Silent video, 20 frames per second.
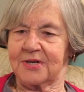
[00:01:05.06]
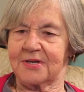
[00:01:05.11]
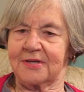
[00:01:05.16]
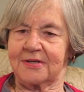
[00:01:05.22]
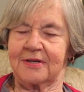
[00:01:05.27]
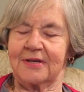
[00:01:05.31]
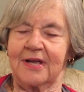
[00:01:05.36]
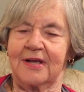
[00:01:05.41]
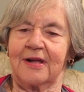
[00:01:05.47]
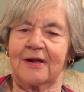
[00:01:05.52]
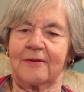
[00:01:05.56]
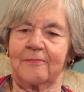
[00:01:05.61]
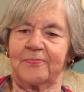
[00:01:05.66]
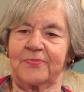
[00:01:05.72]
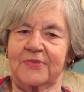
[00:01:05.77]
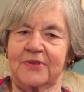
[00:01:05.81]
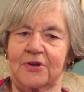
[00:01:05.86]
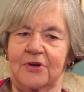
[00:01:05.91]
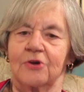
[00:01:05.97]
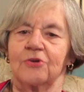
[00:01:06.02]
uh,
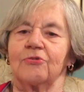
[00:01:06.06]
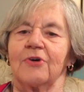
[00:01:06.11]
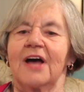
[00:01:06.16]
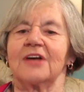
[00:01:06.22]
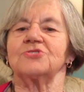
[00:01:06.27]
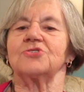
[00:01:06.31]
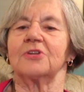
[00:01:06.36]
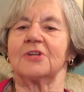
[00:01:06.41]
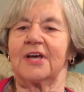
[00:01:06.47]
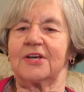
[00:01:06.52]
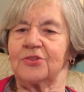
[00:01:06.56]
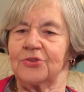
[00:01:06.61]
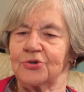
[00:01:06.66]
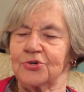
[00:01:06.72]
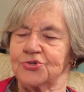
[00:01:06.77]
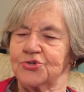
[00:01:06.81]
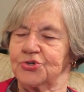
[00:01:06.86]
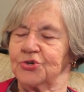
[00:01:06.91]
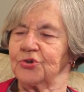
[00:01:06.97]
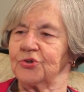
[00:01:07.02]
congratulate
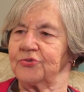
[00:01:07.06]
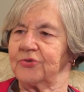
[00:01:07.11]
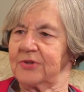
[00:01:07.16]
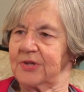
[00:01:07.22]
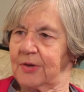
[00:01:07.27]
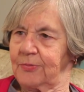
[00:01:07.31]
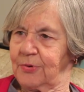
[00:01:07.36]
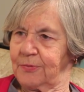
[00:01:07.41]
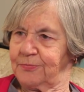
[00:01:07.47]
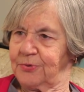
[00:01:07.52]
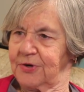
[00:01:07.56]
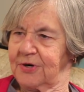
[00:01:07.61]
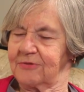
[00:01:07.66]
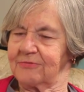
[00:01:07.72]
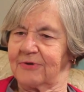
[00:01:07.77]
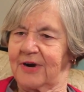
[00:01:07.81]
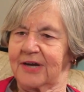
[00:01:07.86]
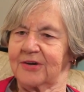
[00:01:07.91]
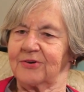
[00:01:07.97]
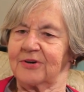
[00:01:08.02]
their children, they would put a
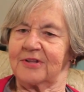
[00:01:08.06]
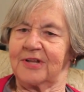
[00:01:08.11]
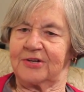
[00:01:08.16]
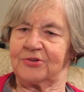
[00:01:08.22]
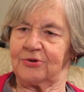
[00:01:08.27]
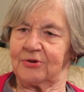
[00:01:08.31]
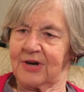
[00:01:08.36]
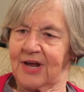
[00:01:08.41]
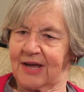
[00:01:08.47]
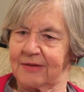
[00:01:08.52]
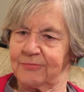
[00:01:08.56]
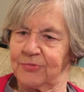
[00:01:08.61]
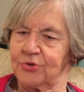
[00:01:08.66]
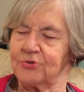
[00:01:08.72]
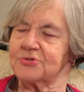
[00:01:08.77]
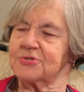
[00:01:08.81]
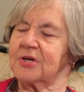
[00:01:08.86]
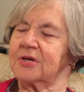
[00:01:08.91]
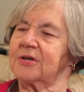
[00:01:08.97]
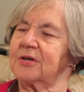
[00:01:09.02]
record. Then you had
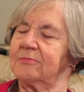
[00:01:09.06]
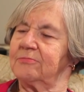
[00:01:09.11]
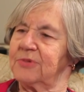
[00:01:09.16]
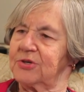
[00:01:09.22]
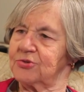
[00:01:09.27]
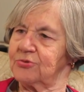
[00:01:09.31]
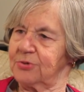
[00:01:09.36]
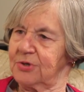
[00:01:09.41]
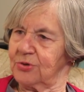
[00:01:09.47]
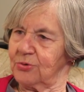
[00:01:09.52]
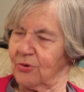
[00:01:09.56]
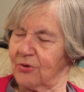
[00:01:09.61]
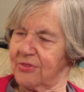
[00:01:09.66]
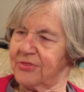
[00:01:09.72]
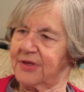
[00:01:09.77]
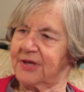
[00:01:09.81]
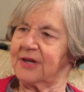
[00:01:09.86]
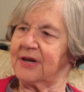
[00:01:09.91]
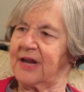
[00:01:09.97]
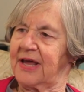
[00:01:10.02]
music in between all
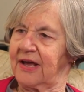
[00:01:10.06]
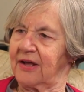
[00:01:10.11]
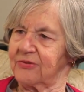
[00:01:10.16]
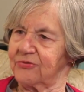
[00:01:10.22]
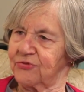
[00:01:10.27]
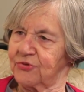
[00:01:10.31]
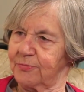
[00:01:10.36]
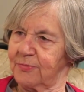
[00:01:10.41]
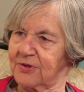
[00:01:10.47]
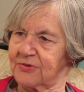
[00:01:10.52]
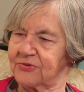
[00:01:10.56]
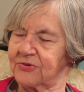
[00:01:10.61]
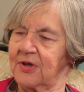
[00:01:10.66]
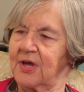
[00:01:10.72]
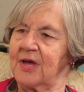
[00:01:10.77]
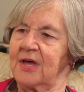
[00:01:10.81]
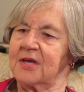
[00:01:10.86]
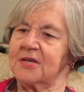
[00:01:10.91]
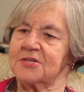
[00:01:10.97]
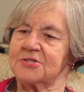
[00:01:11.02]
the announcements.
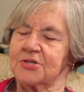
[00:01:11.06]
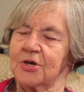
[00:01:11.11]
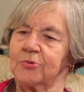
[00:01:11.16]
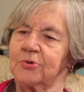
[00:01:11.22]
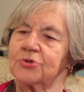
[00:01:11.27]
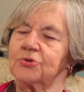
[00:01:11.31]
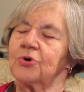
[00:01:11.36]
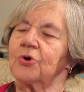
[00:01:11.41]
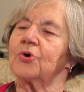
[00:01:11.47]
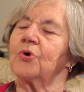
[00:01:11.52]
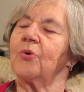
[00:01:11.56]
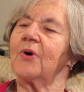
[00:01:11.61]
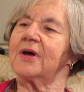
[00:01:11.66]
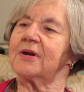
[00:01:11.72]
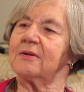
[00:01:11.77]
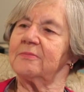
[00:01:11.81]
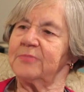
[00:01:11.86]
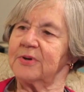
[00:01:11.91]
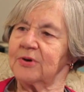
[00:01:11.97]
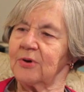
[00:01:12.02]
So it took
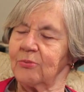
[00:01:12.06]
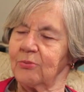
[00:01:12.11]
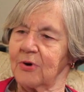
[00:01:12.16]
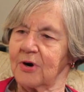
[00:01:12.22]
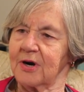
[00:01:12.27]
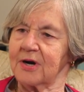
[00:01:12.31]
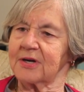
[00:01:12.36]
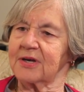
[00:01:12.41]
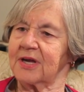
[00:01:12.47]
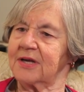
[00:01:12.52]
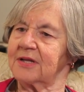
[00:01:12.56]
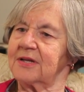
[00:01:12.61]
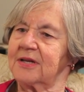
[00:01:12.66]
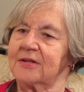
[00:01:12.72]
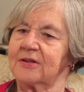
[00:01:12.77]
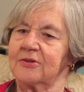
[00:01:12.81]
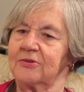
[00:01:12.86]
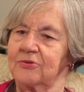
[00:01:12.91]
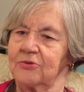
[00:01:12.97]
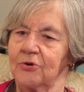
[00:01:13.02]
quite a bit of work and
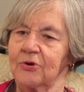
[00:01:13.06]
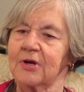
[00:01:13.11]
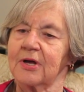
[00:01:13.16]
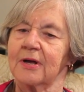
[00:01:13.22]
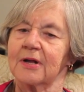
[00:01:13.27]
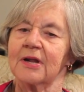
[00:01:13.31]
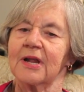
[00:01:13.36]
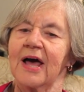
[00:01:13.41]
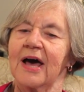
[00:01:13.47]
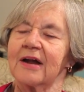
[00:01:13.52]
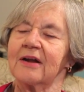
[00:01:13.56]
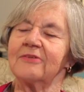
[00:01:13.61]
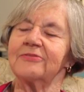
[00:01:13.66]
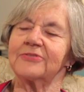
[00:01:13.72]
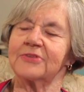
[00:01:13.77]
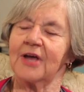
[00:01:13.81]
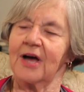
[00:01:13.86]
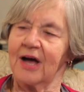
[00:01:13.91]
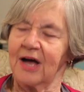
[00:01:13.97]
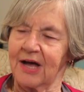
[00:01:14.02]
it took a lot
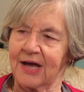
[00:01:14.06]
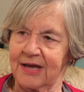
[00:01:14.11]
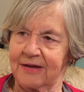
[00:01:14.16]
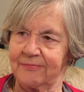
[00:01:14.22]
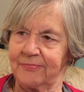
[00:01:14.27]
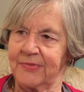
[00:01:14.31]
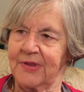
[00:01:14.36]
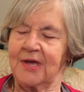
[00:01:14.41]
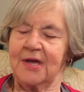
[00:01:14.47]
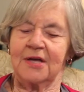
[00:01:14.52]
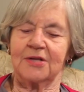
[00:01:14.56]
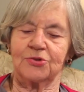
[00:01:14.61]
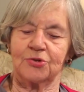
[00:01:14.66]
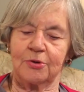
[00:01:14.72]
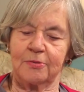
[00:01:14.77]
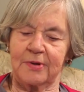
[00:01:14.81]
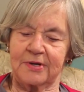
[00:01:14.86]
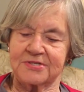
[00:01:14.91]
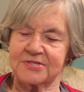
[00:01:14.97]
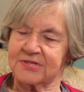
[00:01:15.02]
of time
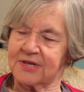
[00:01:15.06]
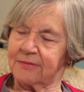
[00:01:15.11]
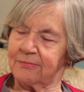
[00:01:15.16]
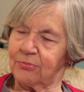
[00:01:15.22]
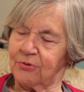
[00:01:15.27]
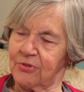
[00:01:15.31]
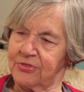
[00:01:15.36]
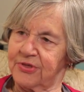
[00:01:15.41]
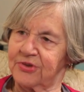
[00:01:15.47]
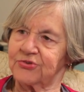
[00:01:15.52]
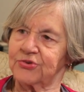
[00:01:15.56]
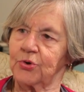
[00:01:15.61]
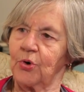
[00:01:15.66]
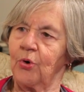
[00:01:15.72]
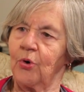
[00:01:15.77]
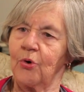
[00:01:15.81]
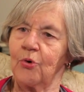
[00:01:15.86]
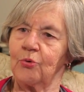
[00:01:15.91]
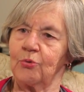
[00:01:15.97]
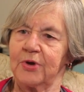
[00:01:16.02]
to assemble this
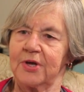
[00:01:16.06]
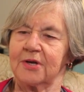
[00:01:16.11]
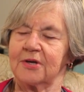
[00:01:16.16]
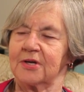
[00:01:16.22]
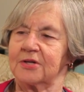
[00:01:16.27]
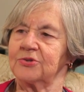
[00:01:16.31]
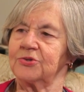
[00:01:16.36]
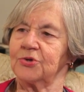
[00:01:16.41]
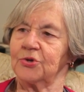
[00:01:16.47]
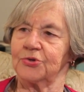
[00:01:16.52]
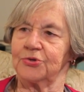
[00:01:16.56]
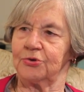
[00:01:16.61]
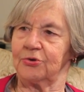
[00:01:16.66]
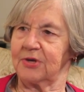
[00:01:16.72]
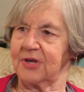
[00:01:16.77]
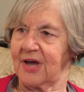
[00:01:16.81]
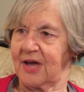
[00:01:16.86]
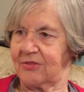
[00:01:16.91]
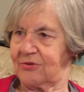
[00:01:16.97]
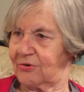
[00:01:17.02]
all week until you
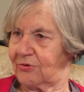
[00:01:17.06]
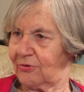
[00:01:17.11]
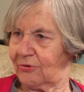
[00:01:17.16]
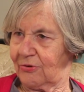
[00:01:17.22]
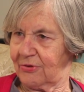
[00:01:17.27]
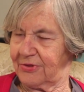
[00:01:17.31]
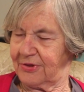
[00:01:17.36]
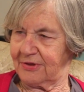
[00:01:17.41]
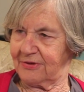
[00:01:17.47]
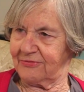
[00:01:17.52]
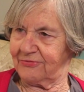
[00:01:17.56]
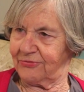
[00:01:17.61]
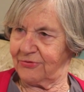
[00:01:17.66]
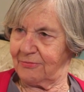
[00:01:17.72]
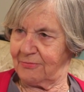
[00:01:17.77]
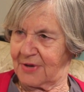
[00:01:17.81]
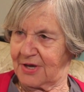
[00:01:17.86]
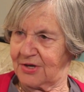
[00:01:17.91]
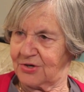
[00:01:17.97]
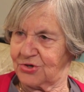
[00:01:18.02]
gathered all the
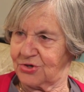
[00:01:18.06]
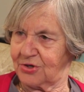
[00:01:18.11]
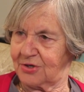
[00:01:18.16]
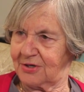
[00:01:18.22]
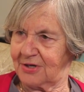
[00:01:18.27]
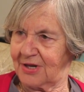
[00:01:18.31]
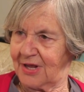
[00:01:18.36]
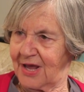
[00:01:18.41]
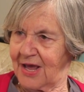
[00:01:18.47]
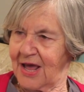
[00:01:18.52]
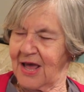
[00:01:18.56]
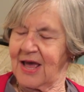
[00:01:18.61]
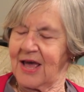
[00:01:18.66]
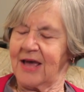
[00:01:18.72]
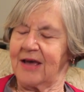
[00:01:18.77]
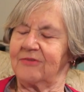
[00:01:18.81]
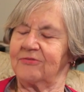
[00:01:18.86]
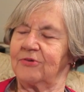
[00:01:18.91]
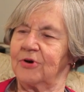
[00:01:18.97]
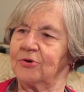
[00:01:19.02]
information
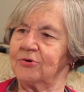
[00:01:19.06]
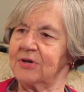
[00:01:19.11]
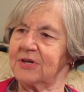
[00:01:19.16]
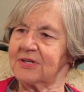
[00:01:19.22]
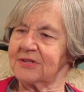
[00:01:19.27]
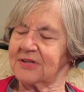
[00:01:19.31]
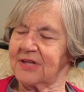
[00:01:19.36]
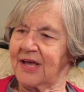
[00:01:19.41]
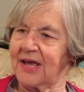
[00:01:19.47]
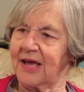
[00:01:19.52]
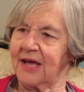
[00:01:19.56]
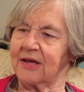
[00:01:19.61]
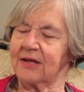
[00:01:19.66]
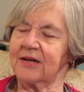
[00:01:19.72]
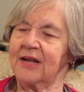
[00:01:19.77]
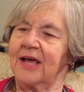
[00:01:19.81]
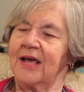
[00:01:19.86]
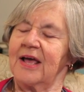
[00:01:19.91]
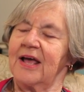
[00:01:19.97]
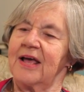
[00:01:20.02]
and wrote it
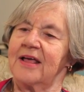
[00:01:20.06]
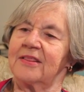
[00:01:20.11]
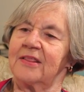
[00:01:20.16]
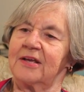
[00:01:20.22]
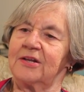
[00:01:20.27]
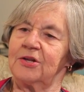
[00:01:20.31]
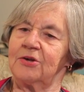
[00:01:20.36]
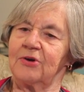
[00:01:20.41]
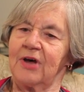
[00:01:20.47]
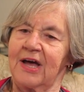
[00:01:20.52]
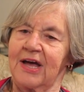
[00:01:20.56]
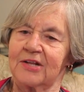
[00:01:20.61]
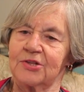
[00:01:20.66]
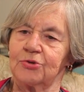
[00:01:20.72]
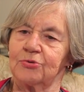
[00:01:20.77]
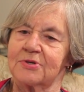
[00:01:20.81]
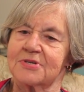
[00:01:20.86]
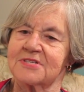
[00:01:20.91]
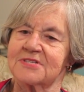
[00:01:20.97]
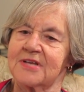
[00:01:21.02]
down. And then you
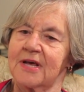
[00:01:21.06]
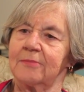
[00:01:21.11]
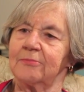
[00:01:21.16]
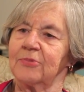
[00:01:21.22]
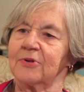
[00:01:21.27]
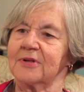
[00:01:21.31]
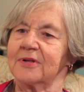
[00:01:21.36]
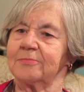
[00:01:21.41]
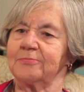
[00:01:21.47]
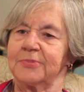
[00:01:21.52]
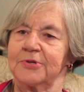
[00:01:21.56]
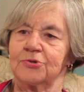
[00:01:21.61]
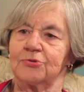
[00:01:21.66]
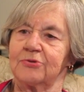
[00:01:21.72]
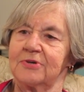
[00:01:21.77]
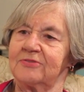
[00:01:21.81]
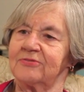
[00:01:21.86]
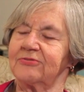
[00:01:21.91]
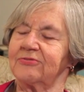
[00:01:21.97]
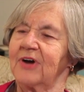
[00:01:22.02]
had to assemble it
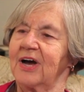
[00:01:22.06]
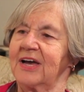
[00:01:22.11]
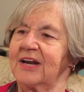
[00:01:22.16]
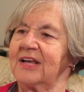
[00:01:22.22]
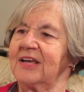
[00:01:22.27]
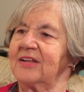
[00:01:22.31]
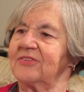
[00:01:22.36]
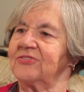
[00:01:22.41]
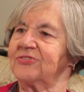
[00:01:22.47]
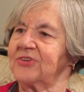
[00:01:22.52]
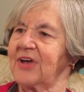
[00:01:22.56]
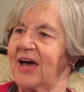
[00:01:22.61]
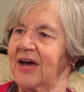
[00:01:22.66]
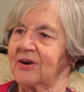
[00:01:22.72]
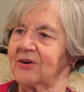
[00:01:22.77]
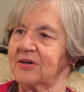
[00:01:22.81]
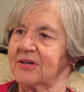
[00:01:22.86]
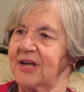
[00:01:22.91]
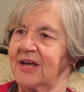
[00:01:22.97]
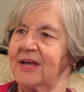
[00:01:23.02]
between Friday and
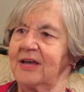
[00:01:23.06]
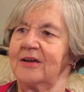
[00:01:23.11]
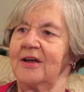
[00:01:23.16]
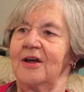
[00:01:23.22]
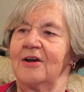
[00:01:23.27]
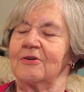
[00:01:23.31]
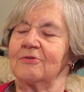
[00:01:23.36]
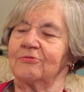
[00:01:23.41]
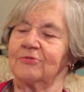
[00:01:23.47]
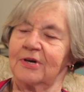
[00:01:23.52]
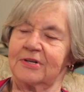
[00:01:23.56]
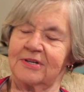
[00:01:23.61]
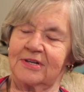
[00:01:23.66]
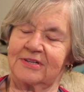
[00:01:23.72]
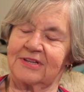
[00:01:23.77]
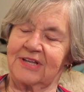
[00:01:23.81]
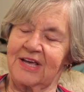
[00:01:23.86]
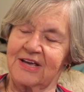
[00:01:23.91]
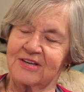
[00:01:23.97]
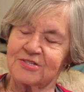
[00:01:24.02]
Saturday, run a
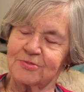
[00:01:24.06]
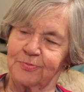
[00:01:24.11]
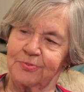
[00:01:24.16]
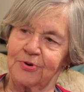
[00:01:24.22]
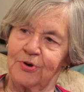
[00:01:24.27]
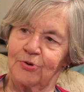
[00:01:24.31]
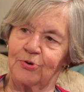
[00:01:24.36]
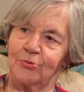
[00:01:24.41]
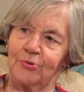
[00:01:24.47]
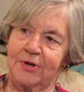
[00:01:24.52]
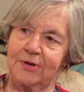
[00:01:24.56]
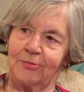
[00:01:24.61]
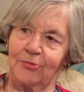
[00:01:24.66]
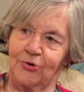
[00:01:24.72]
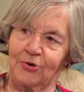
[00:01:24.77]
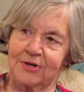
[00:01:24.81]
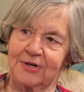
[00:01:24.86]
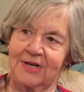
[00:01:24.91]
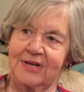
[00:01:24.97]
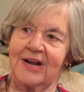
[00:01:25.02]
test program
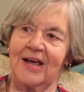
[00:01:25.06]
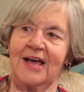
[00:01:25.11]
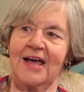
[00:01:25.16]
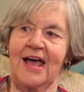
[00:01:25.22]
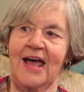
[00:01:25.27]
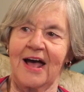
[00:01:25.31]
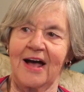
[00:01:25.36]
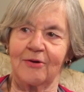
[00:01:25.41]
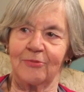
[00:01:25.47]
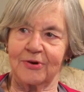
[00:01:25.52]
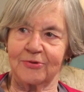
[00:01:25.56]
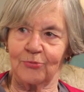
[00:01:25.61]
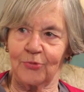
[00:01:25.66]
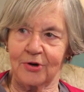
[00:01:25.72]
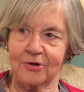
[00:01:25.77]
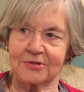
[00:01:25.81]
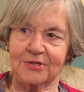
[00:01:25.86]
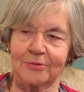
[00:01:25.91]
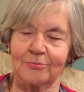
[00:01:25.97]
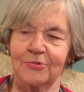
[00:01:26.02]
on it, how it
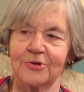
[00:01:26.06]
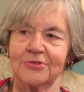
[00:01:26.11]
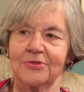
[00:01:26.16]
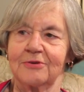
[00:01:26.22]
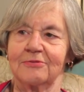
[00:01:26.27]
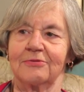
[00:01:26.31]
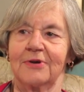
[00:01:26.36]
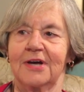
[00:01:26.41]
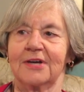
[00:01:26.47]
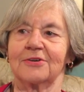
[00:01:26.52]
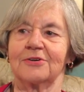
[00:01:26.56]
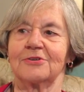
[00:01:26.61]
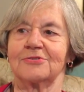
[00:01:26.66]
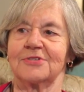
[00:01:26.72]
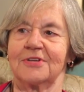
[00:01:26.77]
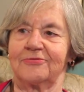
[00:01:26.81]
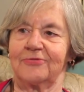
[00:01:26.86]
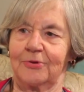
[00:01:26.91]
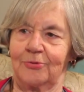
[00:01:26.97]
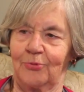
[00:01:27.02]
worked in with the
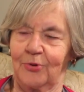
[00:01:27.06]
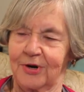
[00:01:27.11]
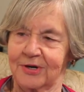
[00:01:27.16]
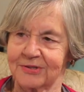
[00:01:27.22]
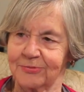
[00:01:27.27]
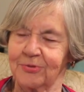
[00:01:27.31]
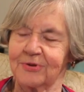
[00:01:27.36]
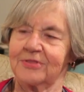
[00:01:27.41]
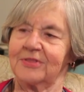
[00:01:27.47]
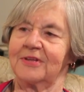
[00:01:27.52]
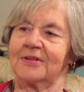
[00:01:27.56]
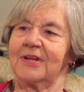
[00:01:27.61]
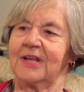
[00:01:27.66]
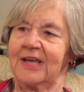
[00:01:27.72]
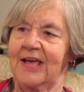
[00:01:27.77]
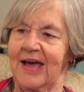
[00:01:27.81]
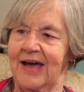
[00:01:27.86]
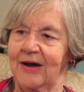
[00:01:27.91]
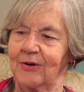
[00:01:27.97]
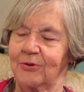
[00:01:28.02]
records, if it worked within
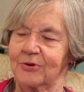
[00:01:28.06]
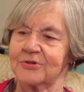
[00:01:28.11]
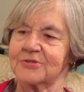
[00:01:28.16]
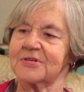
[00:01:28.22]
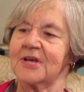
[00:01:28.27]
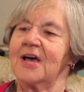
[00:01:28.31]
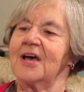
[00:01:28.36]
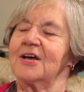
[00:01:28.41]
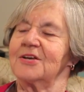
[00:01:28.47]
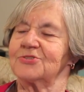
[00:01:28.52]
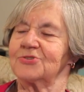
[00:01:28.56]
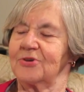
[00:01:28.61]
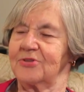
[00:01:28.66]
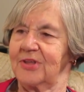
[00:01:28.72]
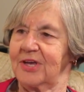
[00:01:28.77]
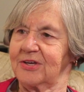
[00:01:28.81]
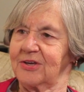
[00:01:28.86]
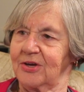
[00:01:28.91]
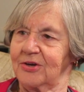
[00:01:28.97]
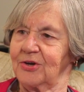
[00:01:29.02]
the hours, so
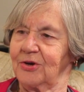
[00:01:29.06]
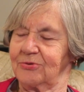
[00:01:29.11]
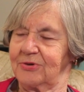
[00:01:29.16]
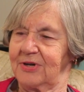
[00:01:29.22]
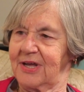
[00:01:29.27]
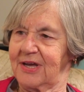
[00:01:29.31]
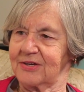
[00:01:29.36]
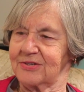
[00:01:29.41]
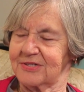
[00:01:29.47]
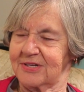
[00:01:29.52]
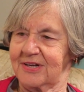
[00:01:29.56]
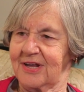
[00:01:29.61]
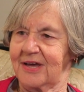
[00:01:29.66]
they could go next